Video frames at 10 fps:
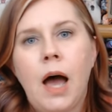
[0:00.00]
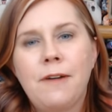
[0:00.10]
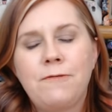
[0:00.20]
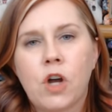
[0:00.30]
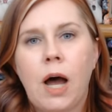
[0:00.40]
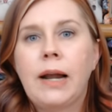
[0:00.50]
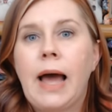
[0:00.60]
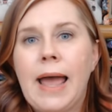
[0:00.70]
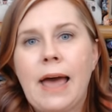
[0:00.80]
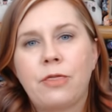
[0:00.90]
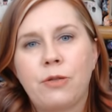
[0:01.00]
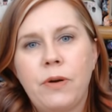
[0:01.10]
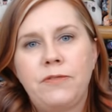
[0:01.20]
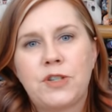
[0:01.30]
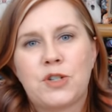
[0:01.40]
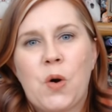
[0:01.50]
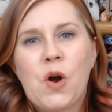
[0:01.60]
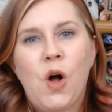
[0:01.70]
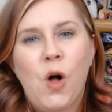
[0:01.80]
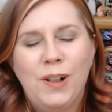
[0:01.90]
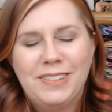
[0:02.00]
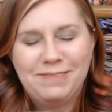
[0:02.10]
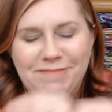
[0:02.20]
I forgot I had thrift store haul.